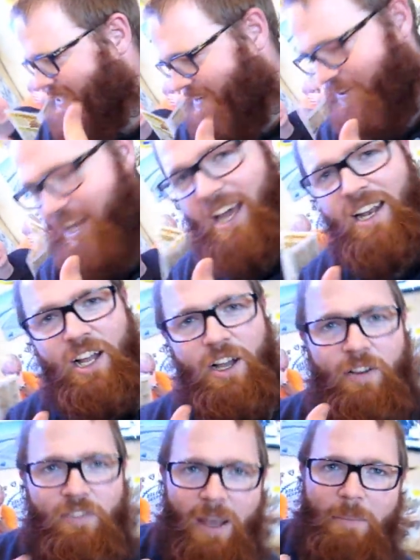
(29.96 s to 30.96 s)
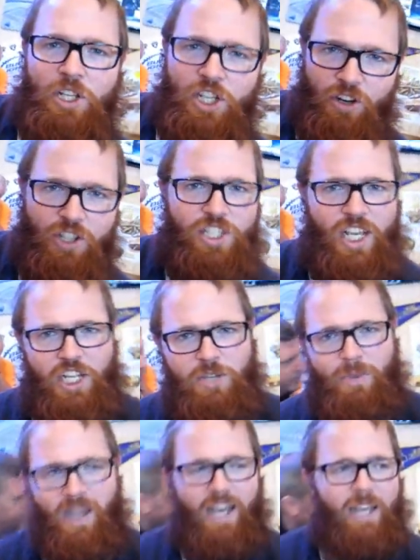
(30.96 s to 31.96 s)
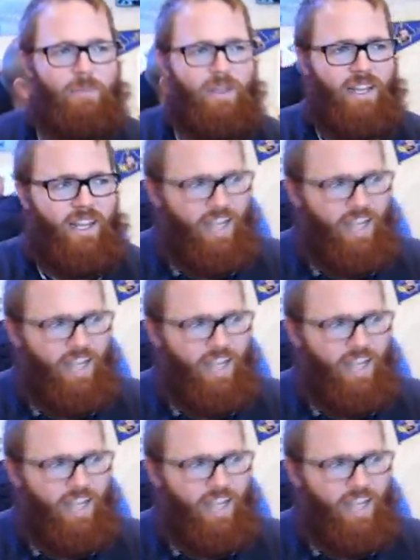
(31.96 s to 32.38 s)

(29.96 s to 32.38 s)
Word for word: I've got uh, I've got my cheering section behind me.